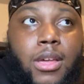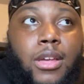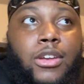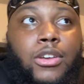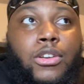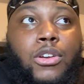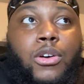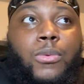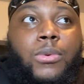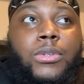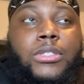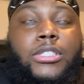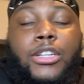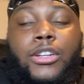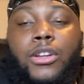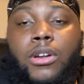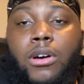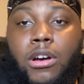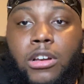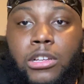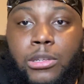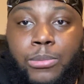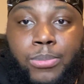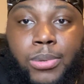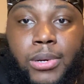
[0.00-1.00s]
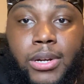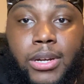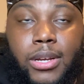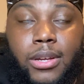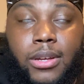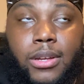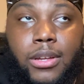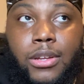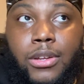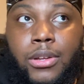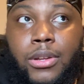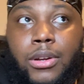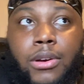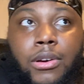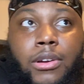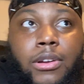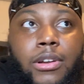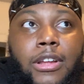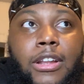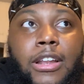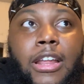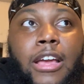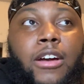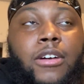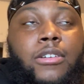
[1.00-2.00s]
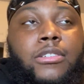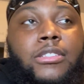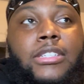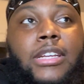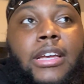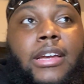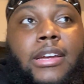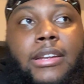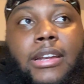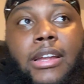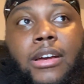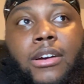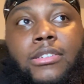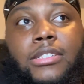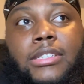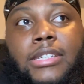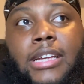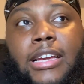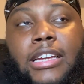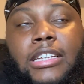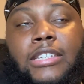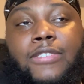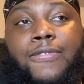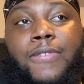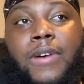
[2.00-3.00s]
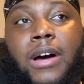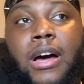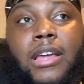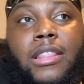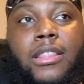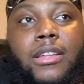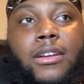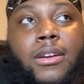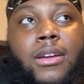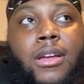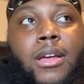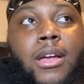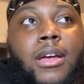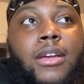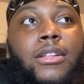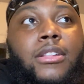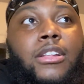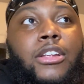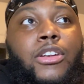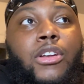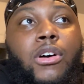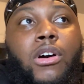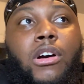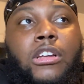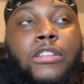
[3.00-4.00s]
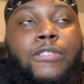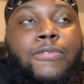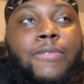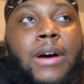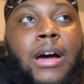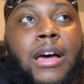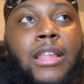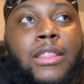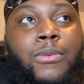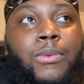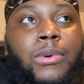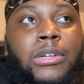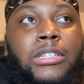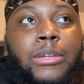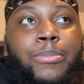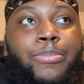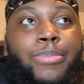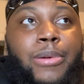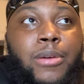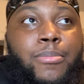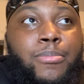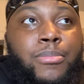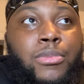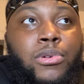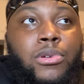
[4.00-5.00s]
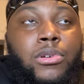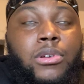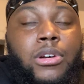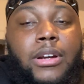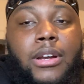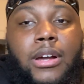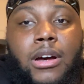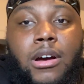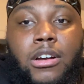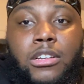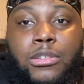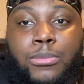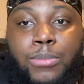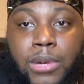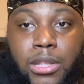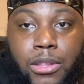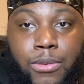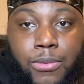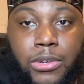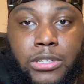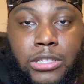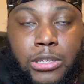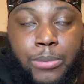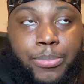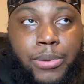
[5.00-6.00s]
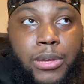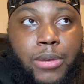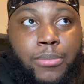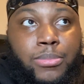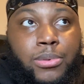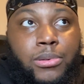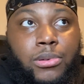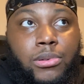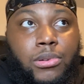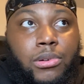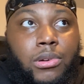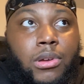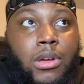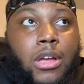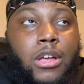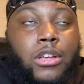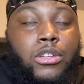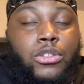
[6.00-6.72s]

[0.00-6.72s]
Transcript: You know, what's the dog's breed? You know, they gonna say they gonna say his father, the dog's father was a pit bull. The dog's mother was a pit bull.